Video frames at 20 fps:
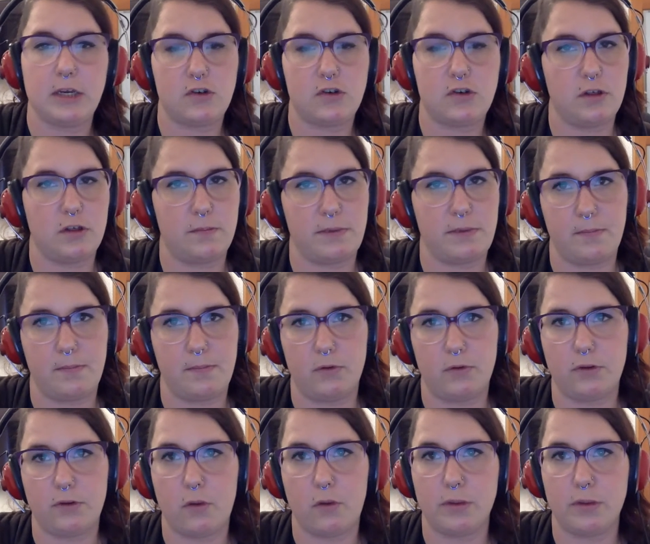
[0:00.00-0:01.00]
making sure
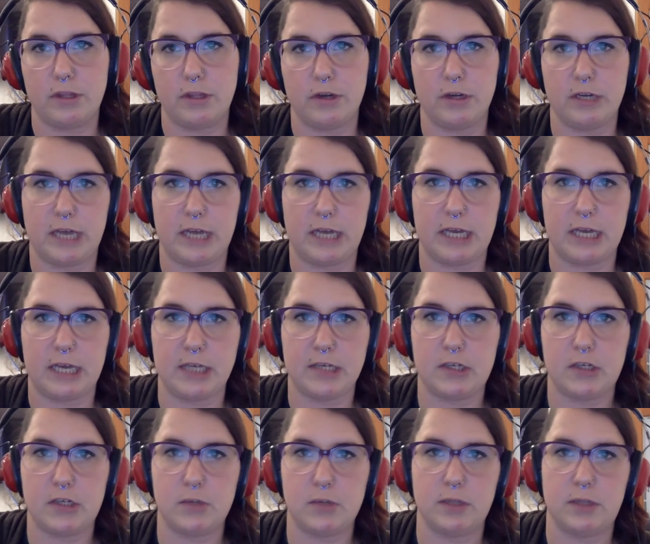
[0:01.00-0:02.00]
that people know what they're
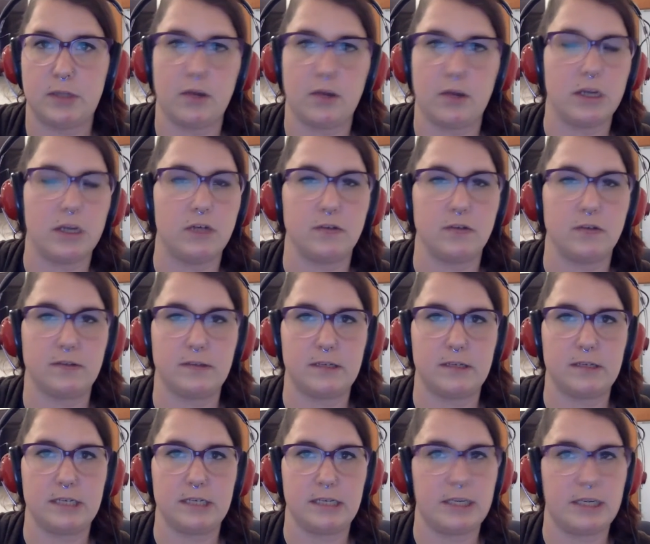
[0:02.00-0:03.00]
getting into and that they're
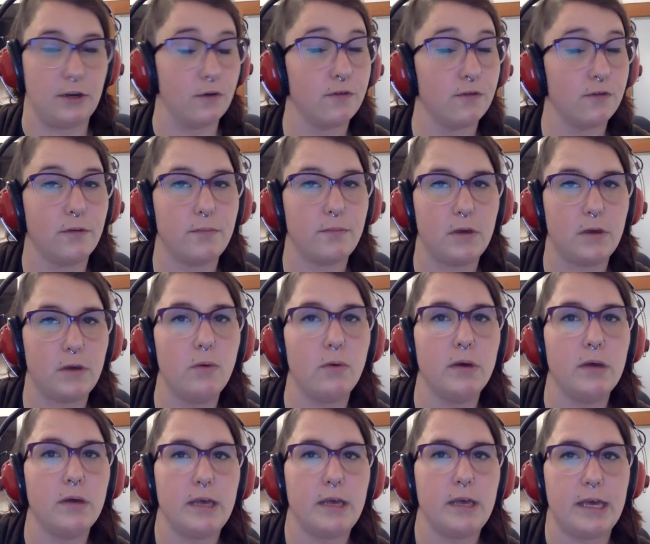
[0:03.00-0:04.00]
interested to hear
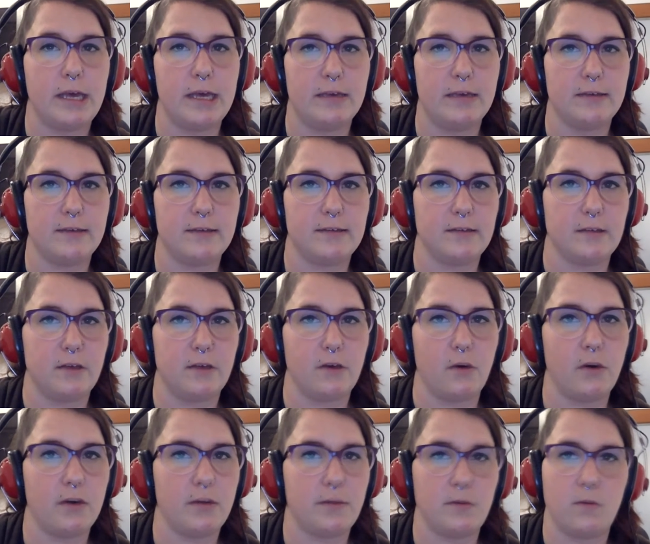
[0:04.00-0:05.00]
from you
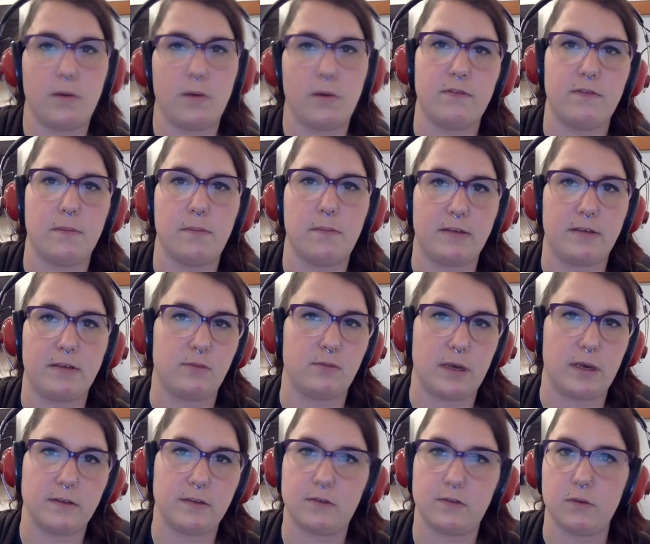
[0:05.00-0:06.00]
is going to be one of
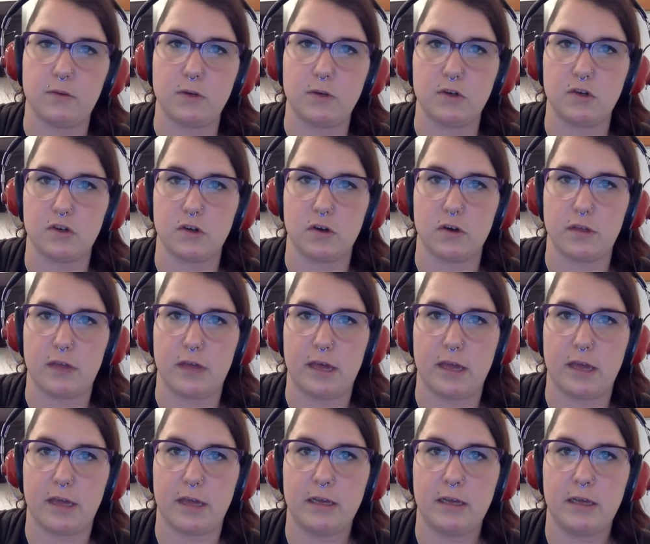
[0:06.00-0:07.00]
the best ways to
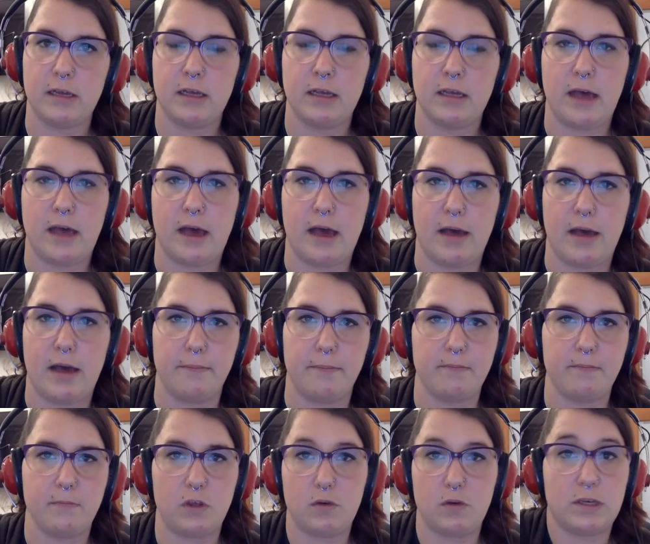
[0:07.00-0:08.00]
ensure that
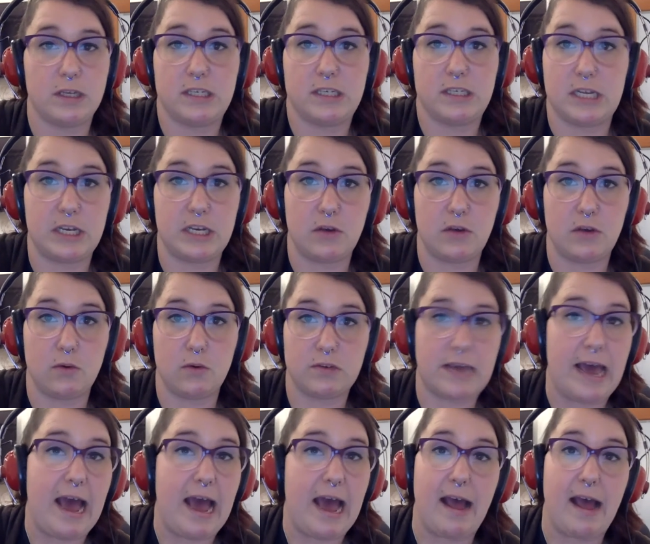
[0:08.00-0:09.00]
you
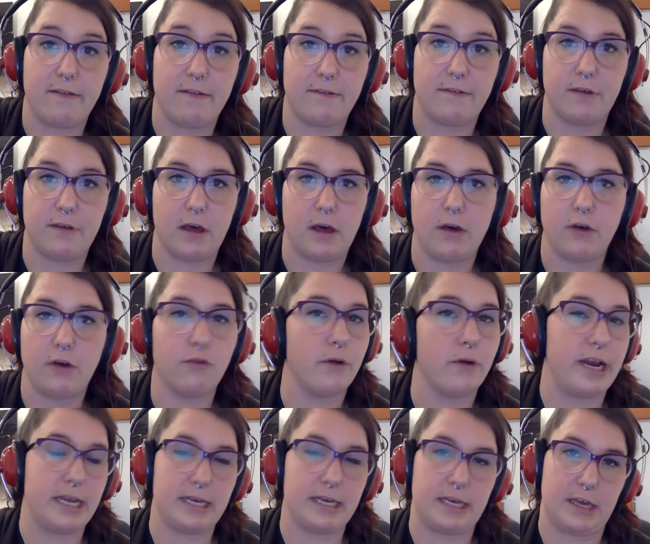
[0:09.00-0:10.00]
continue to have
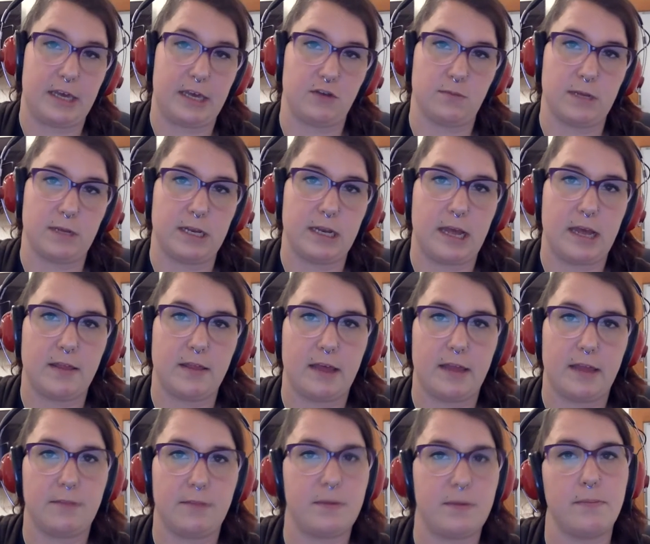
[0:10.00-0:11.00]
a great
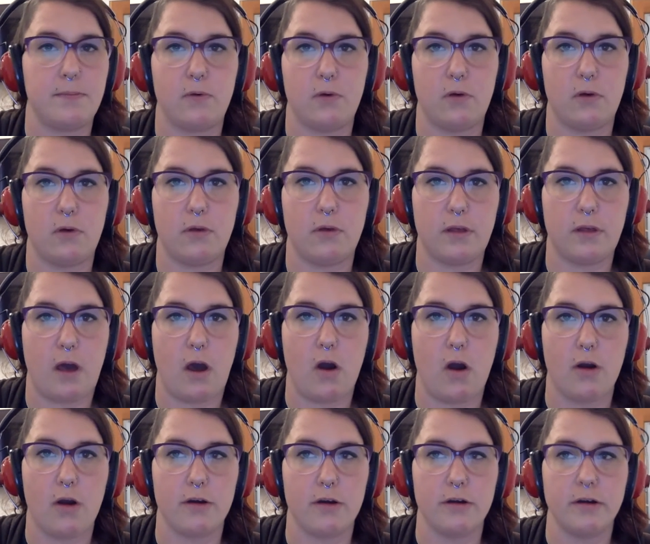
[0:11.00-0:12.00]
engagement and that the
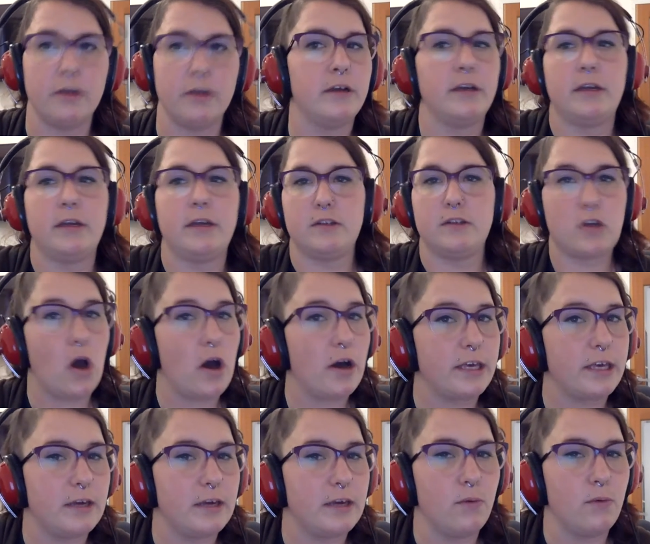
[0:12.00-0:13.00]
people are
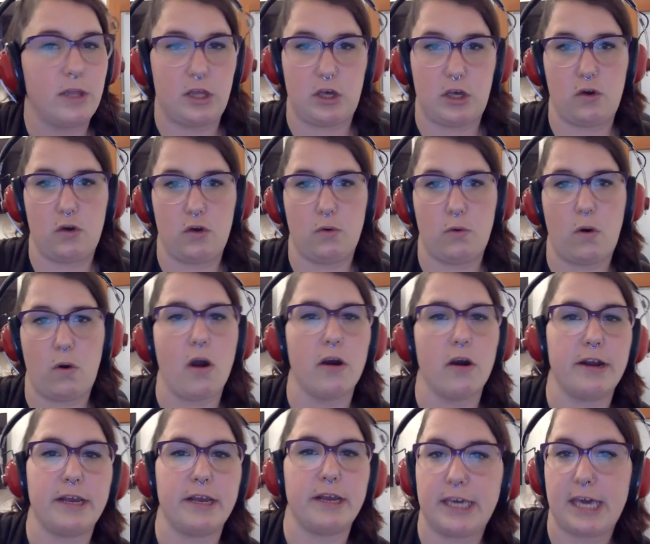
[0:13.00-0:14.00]
talking with you,
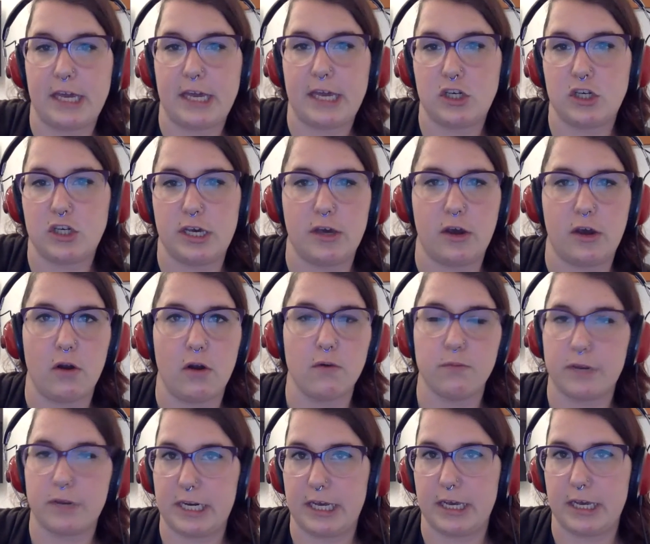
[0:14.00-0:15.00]
are engaging, are
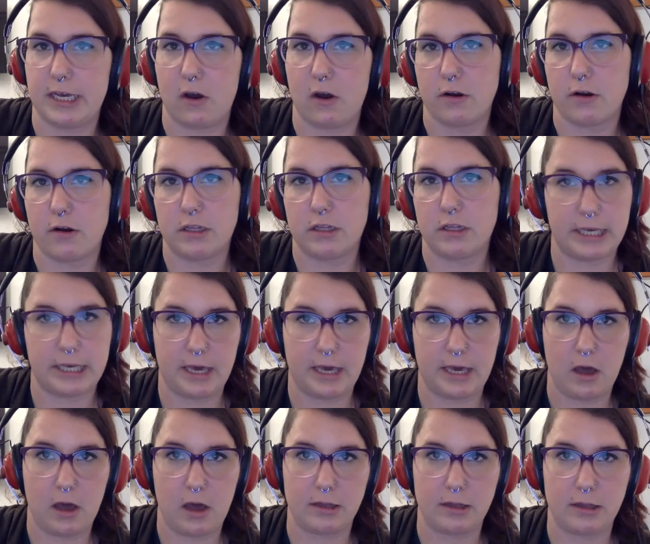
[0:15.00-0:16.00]
reading, are clicking
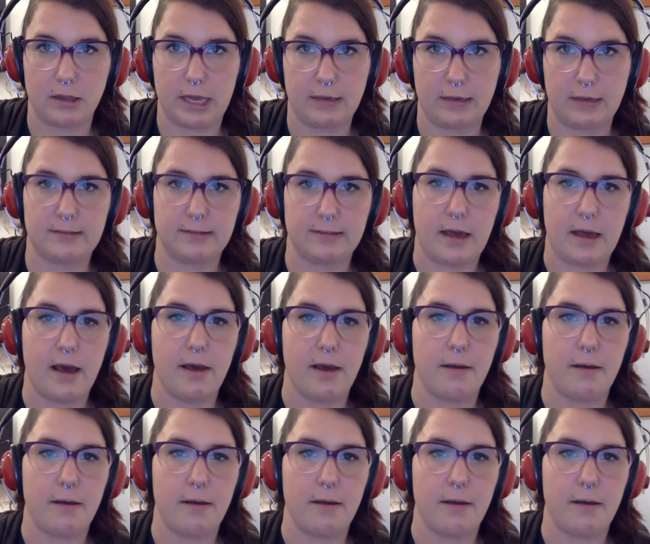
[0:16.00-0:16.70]
on links.